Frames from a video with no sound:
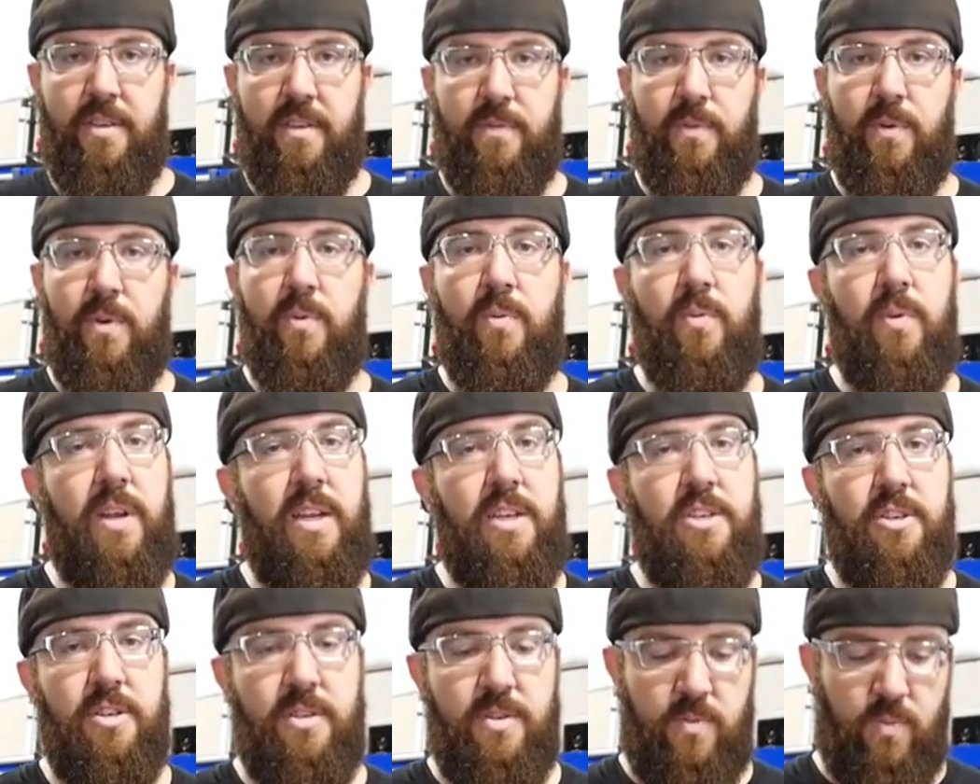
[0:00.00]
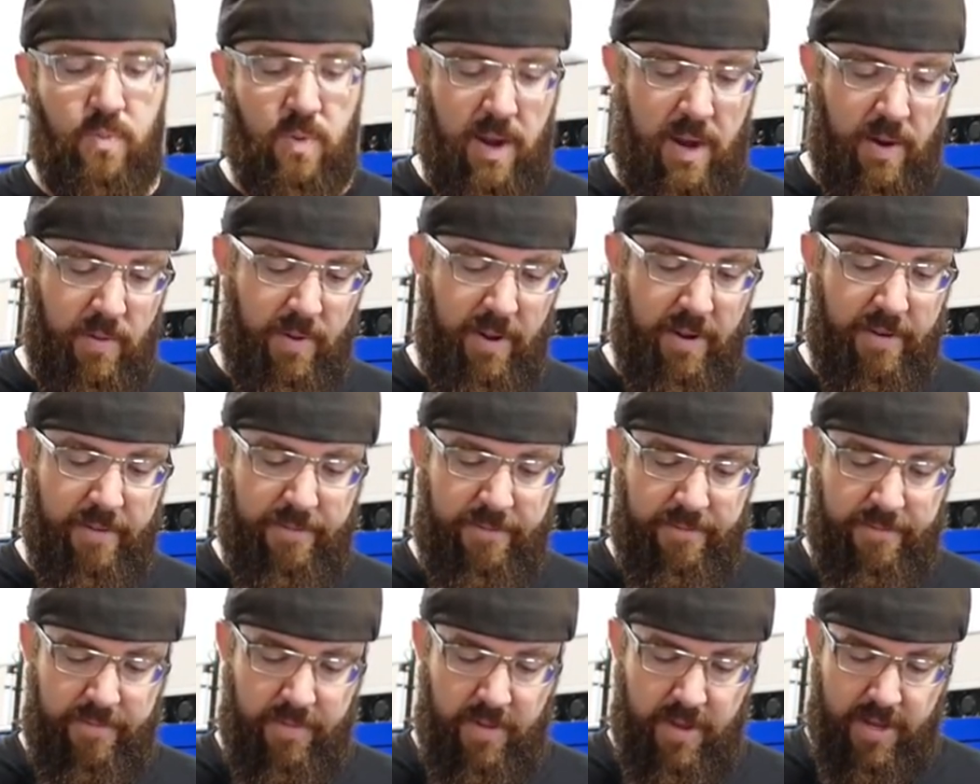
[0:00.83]
This one reaches right around,
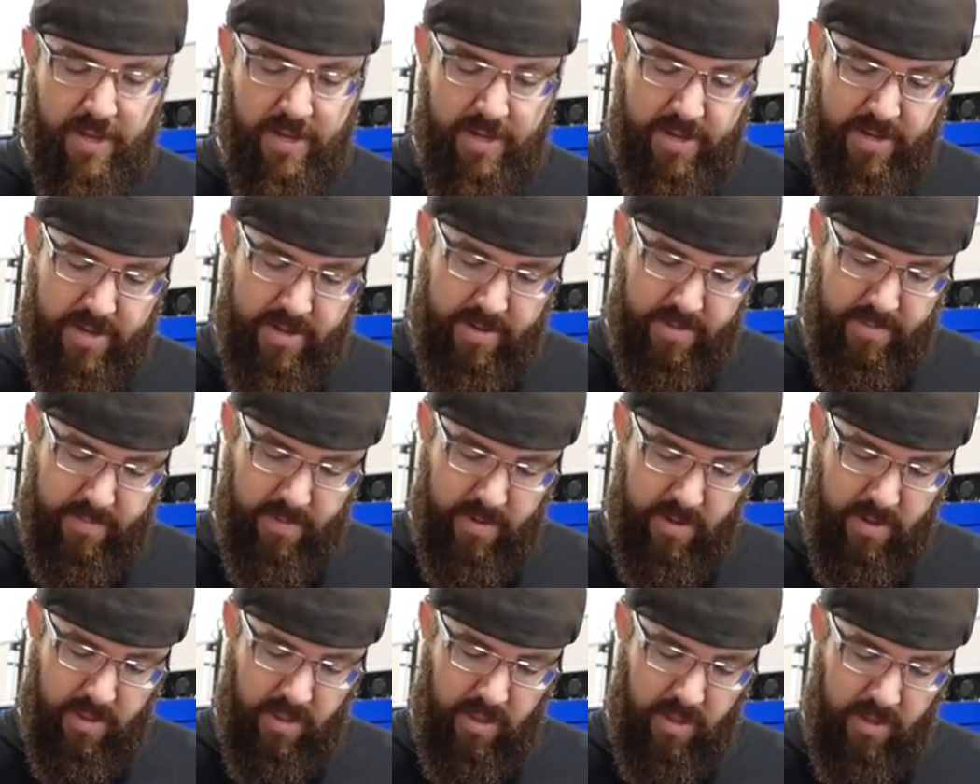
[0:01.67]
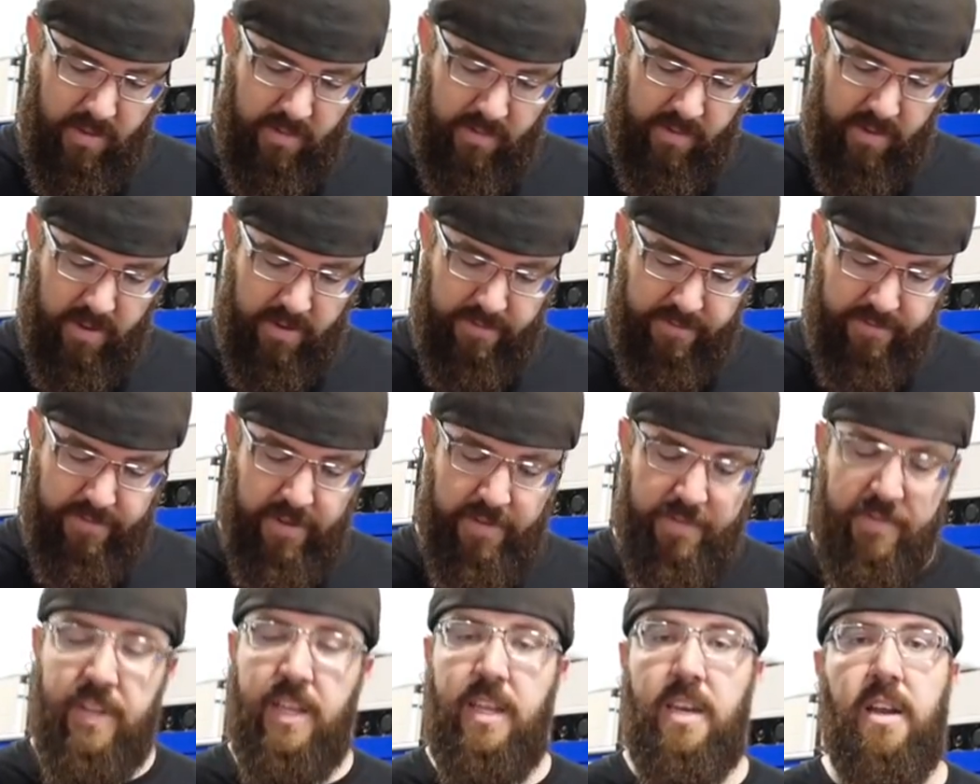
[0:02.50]
I think it said
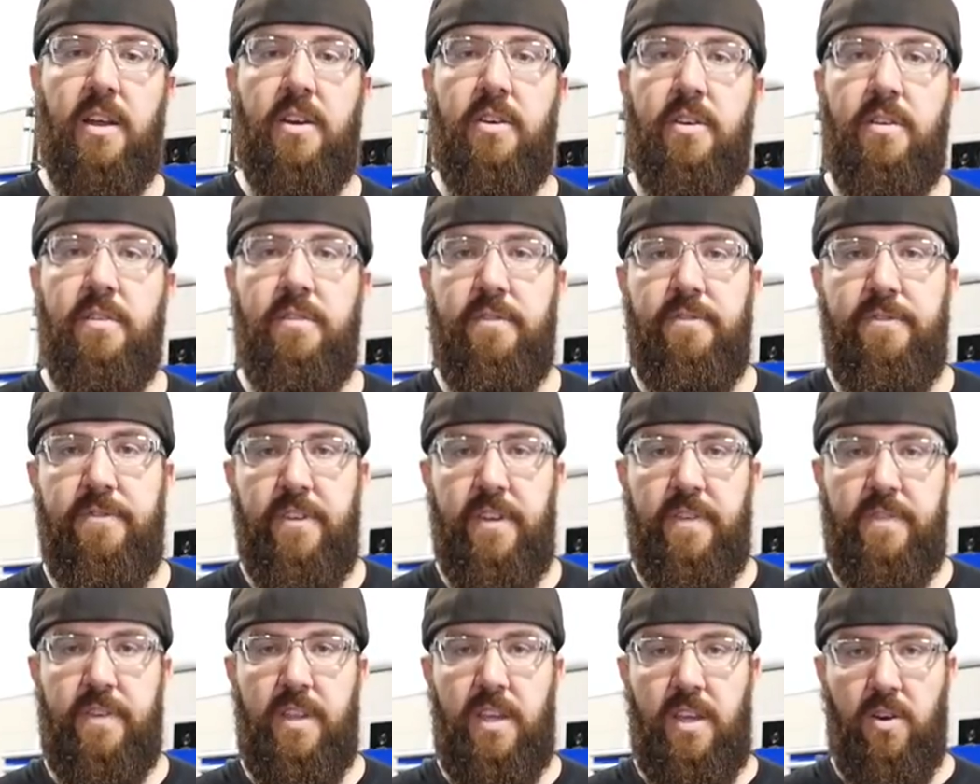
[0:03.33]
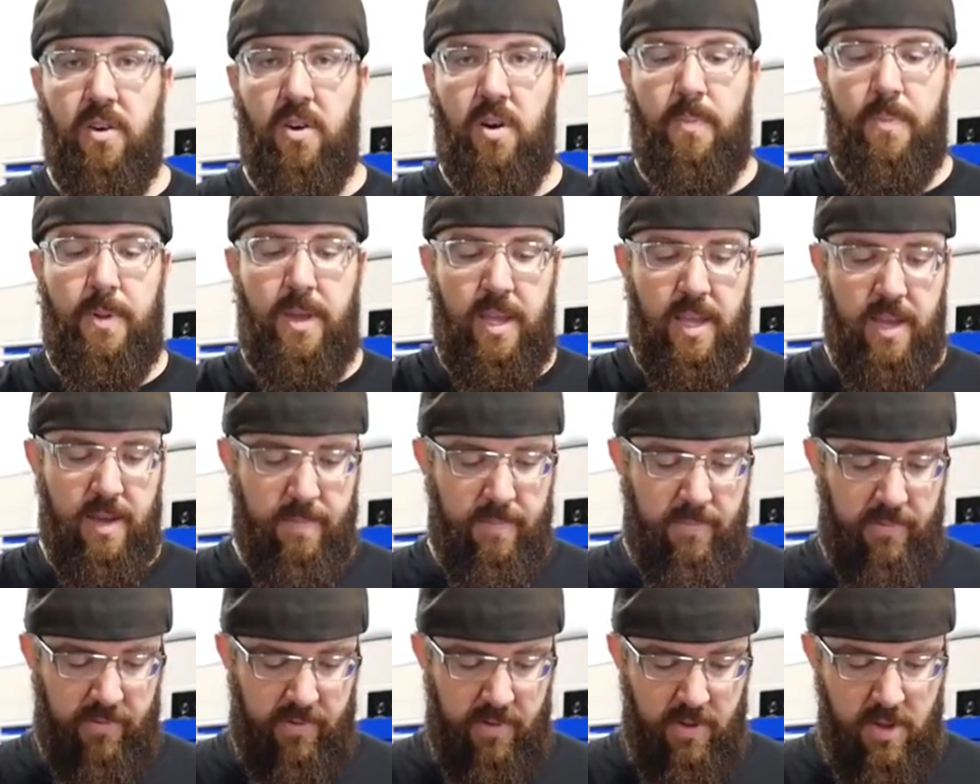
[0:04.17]
1550
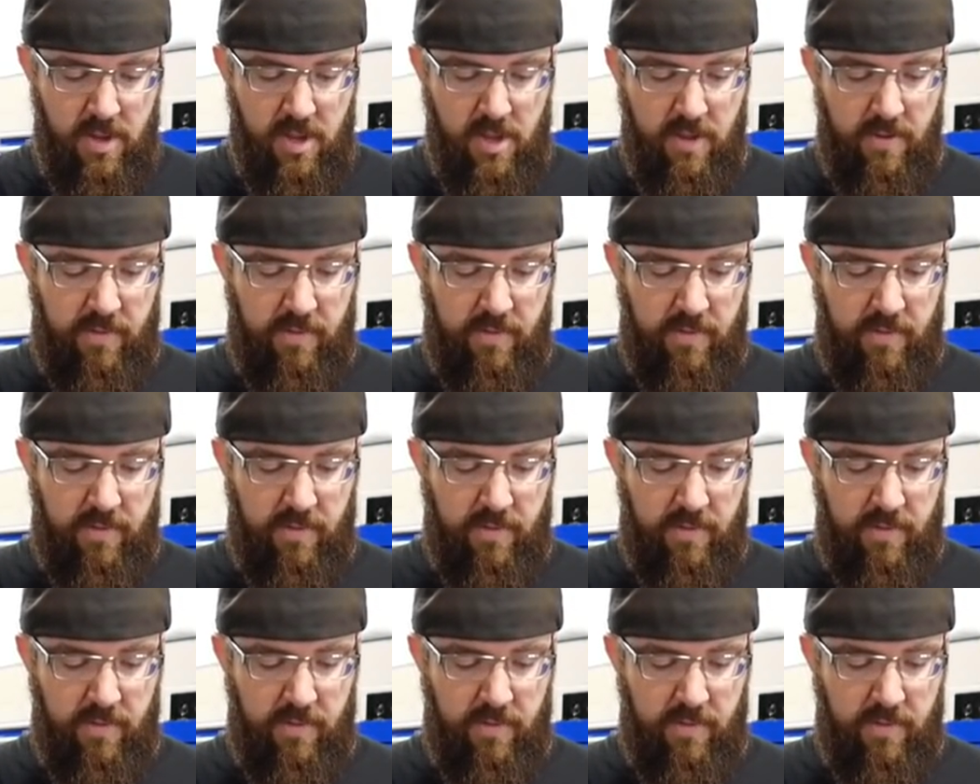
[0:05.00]
RPMs.